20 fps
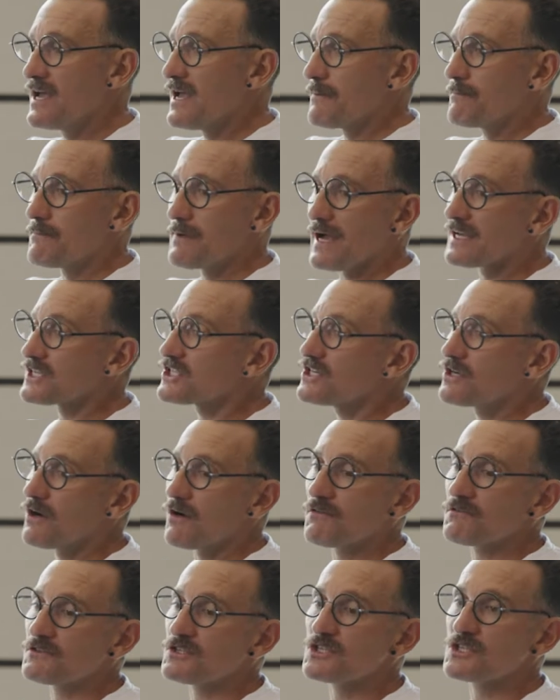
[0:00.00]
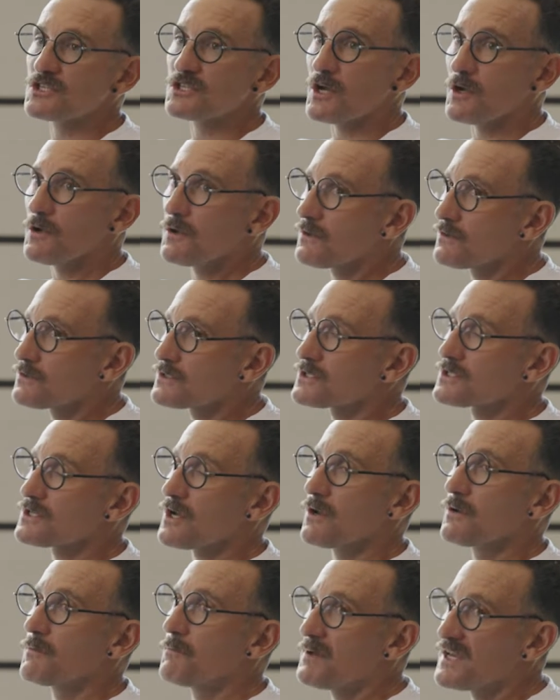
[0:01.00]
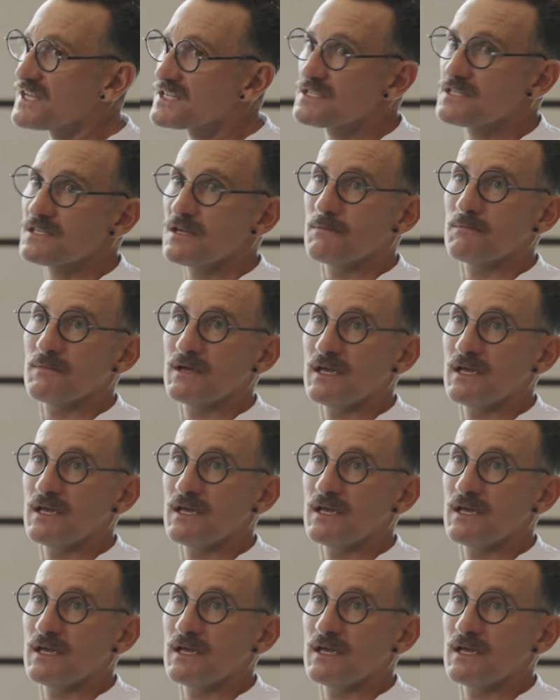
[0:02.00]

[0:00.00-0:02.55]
Man, she got so pissed at